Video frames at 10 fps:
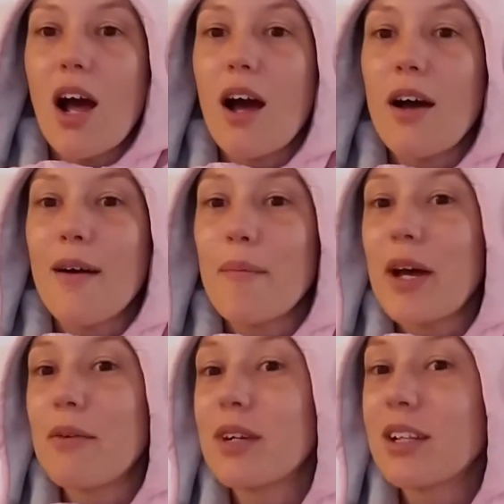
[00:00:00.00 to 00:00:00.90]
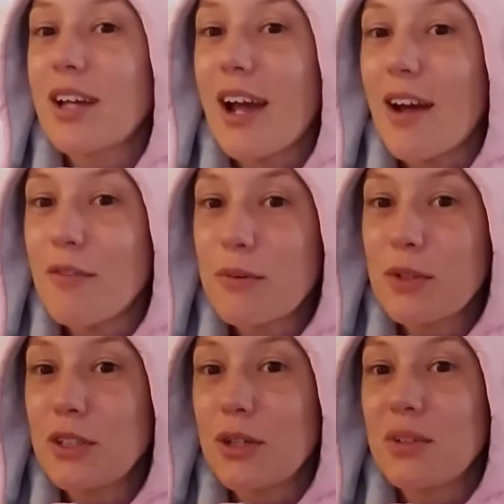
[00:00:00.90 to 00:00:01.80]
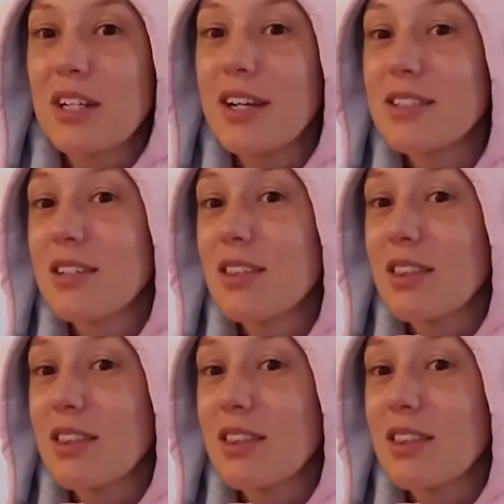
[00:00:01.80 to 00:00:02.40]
I want to let everyone know that as a